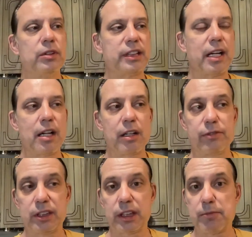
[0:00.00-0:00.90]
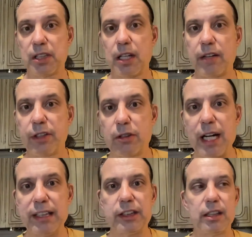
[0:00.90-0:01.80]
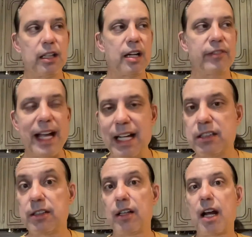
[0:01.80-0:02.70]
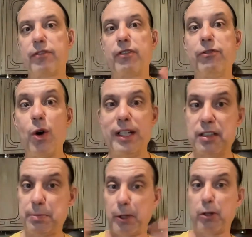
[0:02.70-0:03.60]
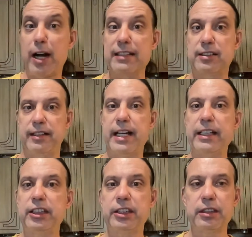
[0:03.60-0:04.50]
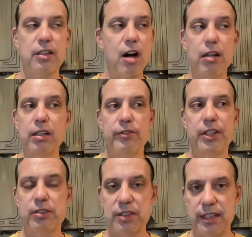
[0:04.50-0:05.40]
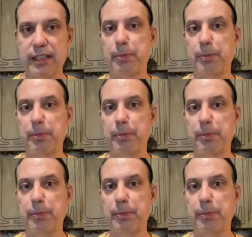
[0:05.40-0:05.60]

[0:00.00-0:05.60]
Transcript: out of which comes a lot of aggression, a lot of angst, a lot of avoidance, procrastination, all of those things.